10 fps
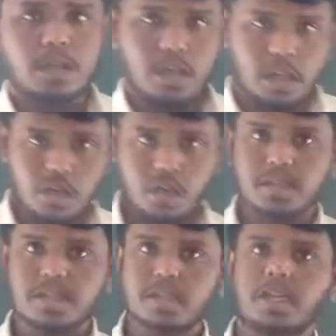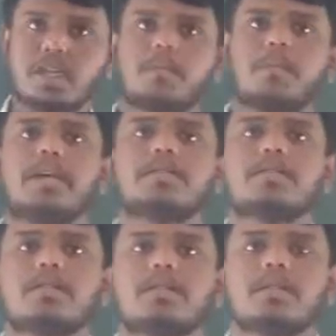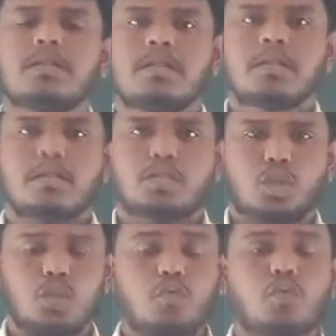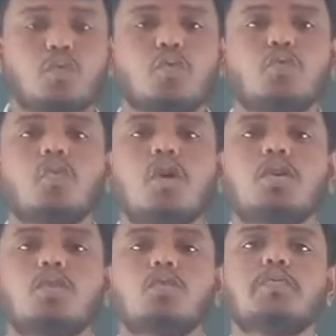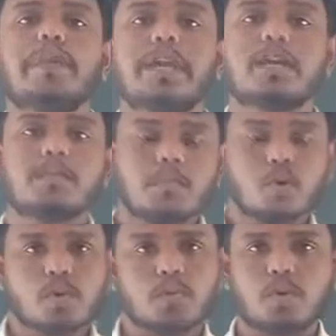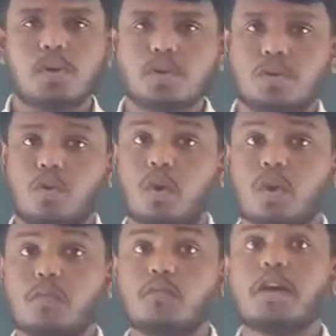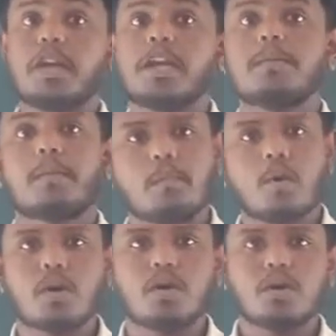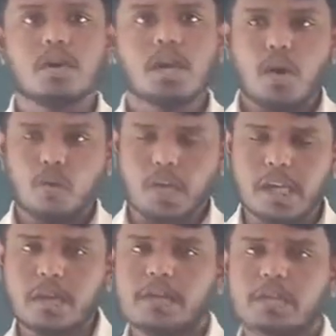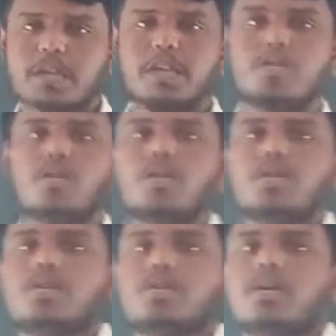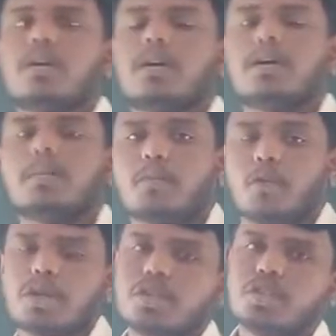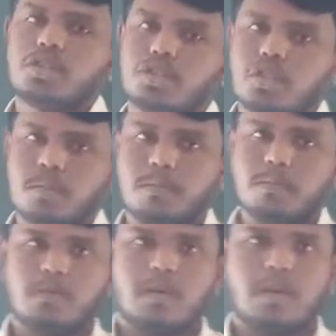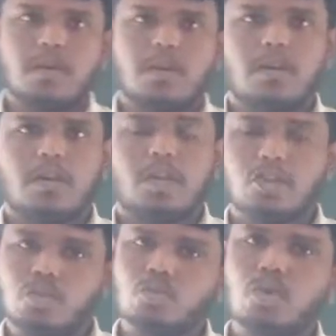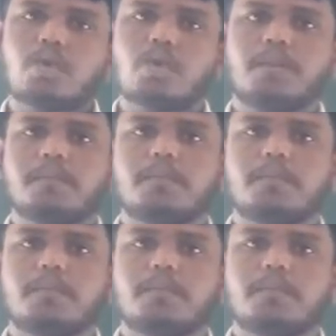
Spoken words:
In your business enterprise, if you want to make more production or if you are adding more variables in your production system, in the short term,